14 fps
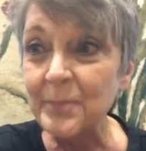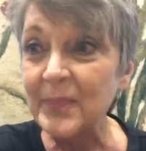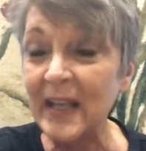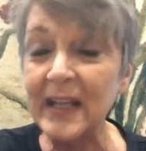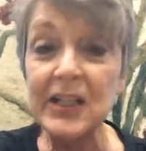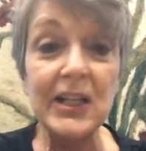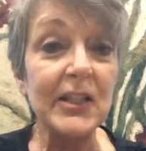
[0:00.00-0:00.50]

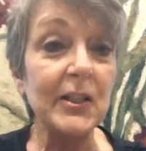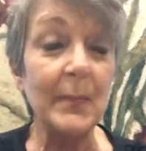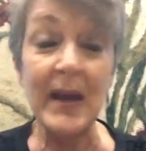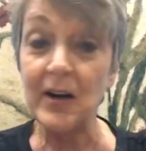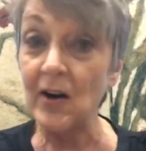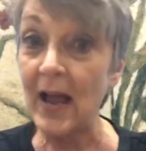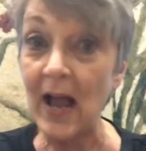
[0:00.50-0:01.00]
And it doesn't
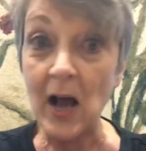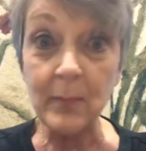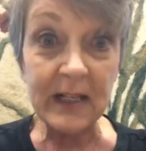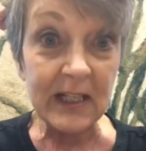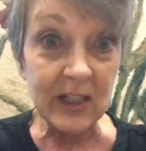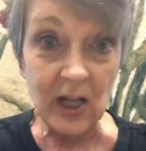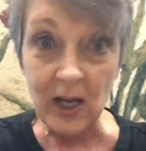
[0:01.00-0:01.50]
matter how
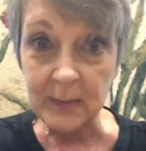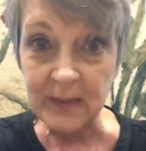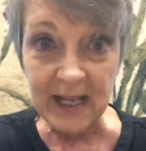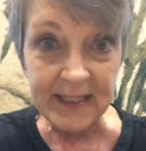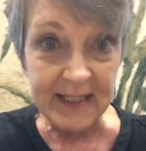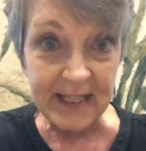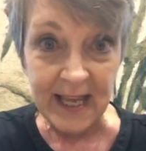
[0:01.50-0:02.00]
many times
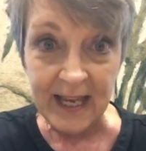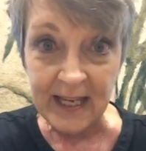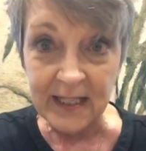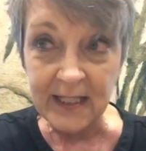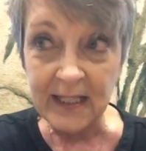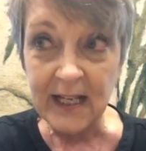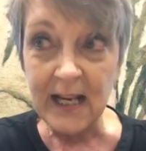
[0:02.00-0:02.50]
I say
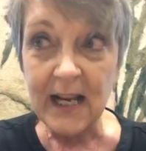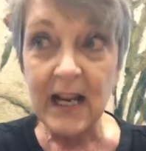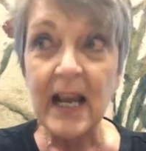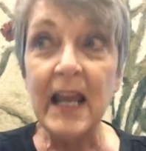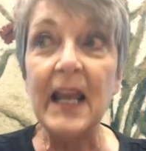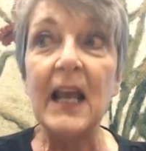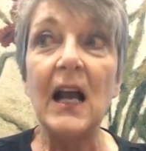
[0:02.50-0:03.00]
it,
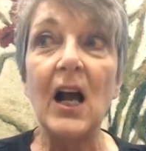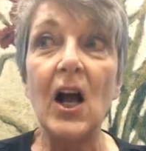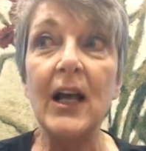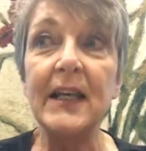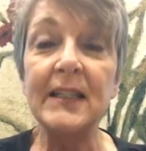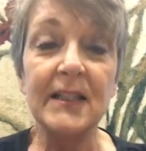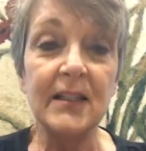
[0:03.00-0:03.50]

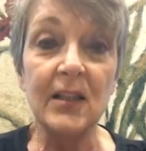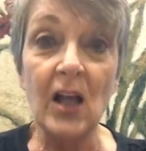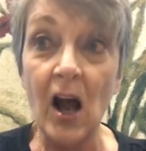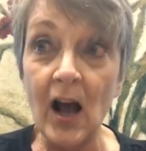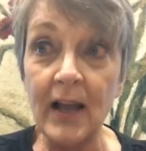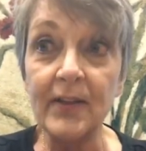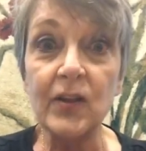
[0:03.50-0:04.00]
it's
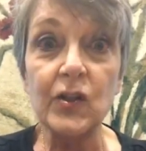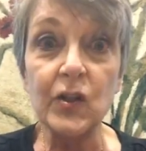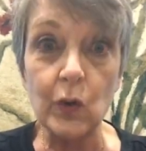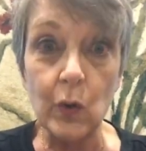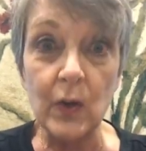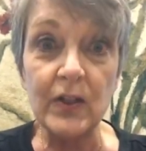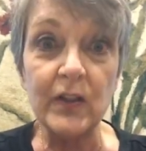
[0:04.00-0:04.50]
not the
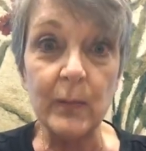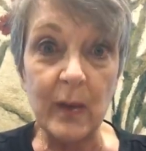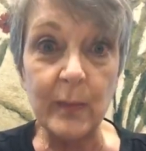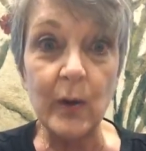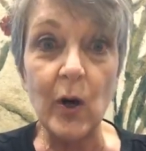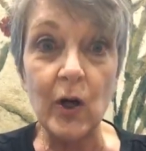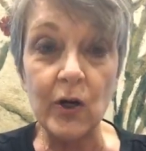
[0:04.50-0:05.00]
stories of
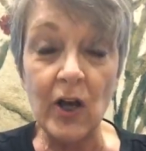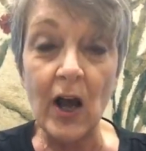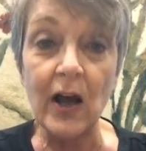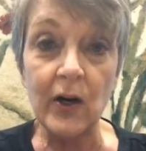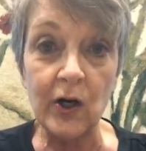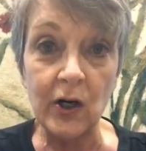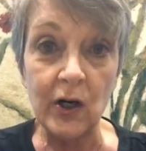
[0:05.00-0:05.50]
people are
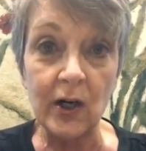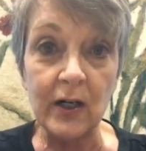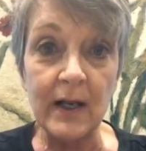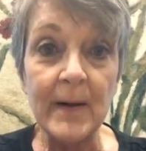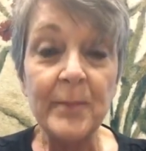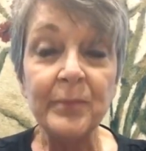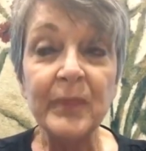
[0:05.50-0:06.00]
not heard.
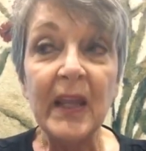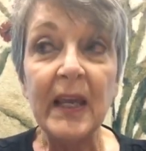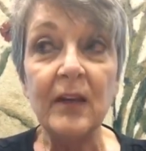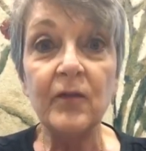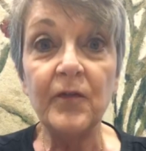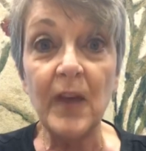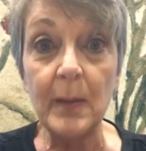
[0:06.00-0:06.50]

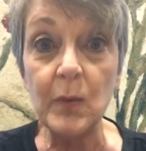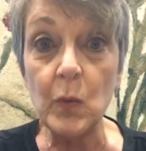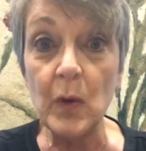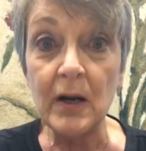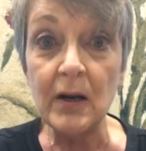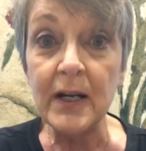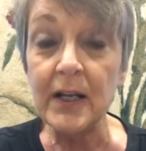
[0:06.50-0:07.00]
In
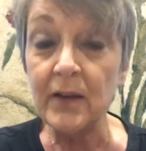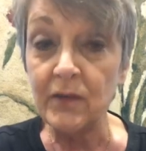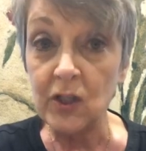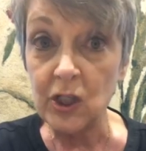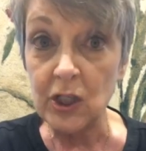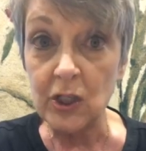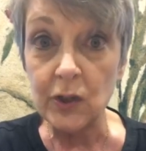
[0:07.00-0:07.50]
February of
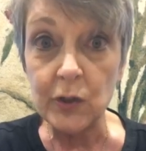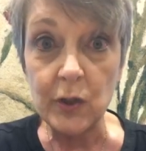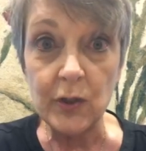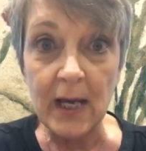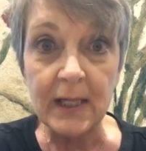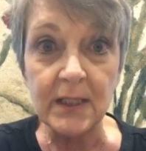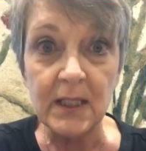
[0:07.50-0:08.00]
this year,
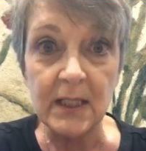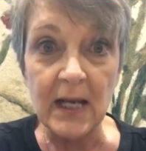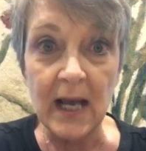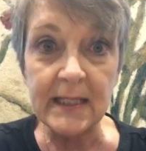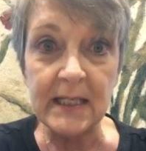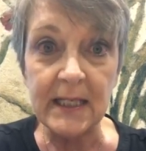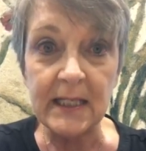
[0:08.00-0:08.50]

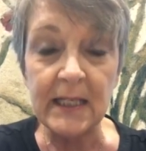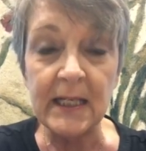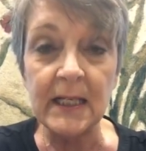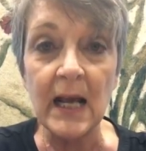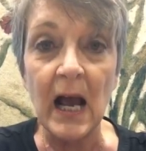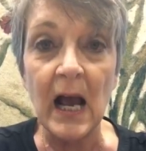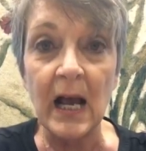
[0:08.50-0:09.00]

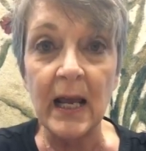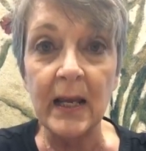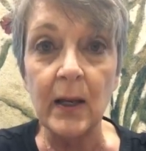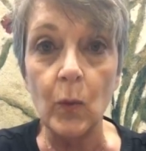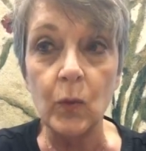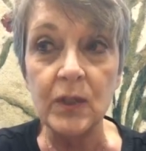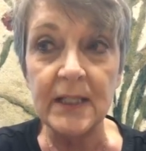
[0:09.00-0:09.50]
2019,
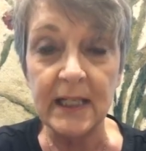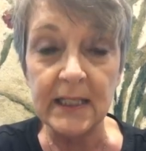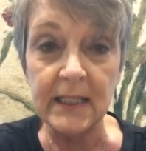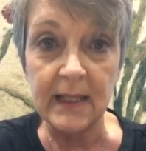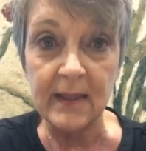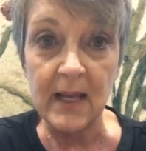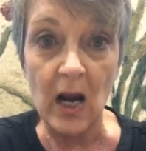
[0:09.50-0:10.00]
I did
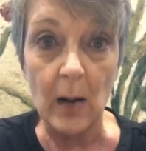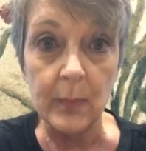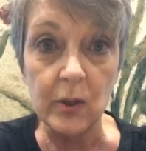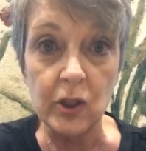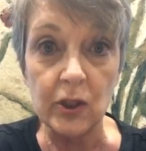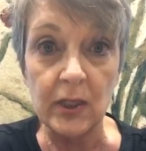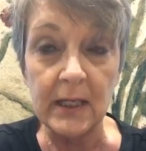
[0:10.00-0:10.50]
get the
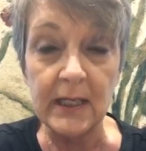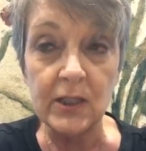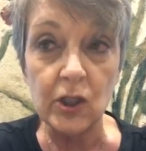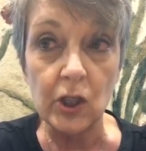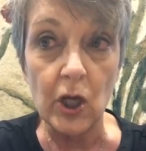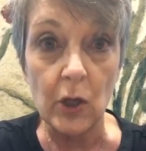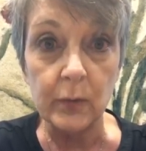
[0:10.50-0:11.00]
opportunity
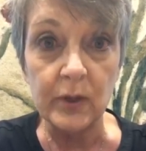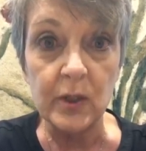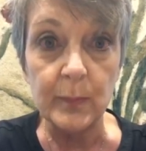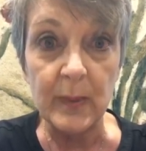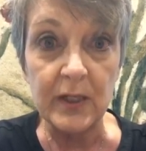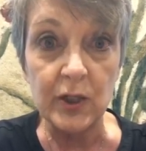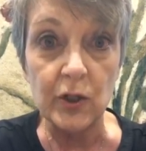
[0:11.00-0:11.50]
to go and
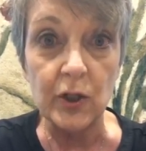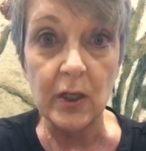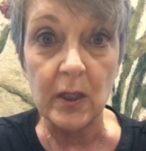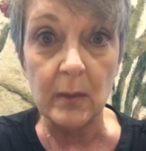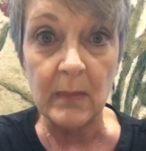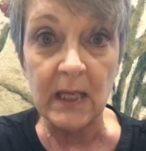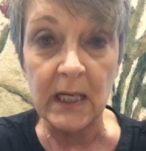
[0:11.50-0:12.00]
speak to the
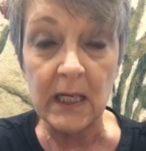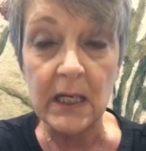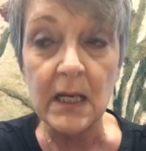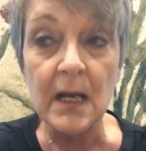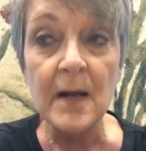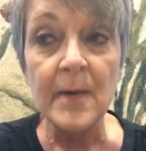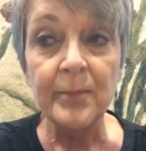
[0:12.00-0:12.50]
committee
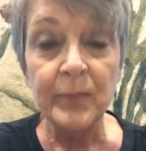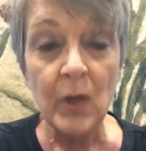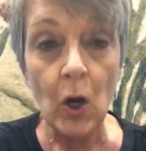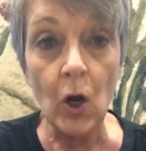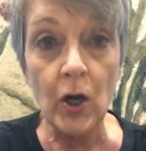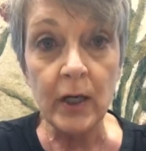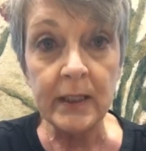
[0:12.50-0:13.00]

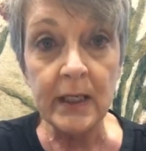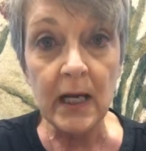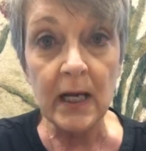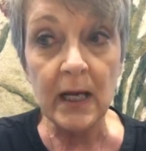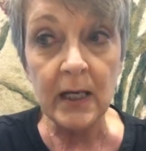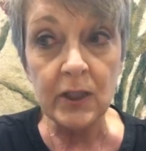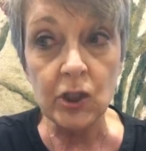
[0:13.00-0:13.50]
on
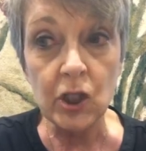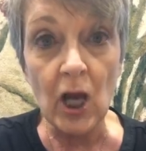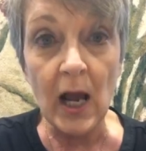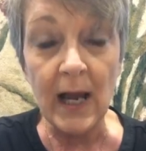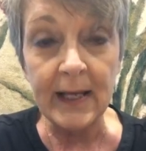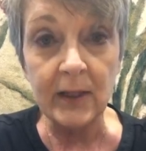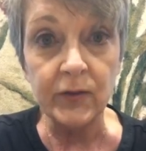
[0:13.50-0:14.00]

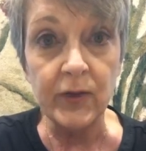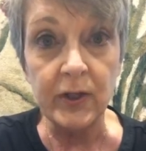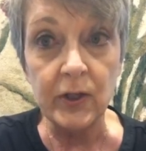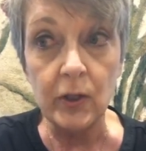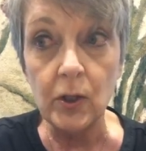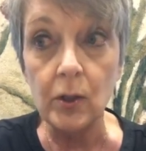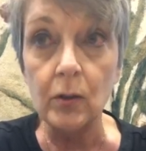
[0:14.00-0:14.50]
the
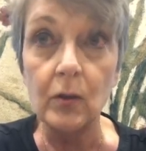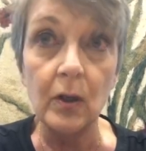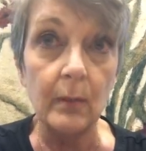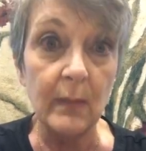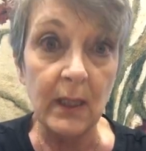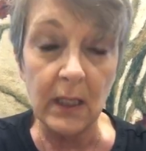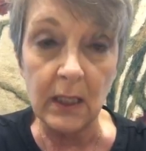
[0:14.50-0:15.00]
new
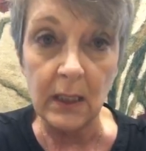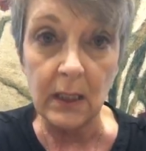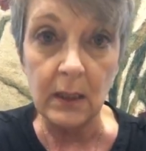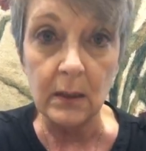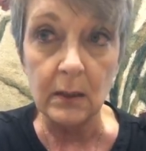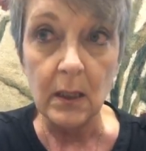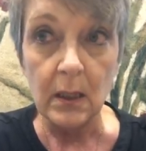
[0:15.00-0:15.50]
committee.